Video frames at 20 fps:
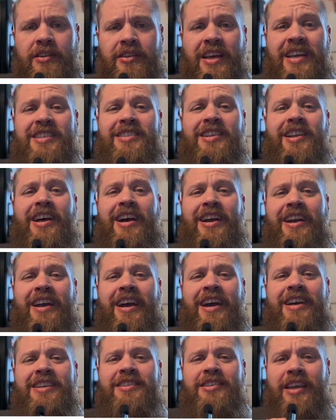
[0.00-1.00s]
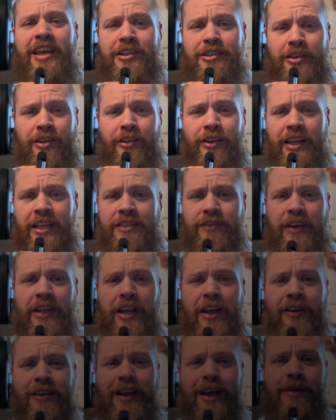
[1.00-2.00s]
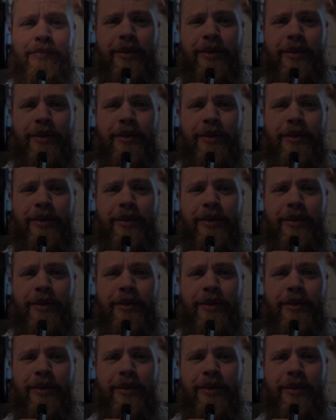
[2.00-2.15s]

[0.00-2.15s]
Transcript: Thanks a lot, guys. Catch you on the next video. God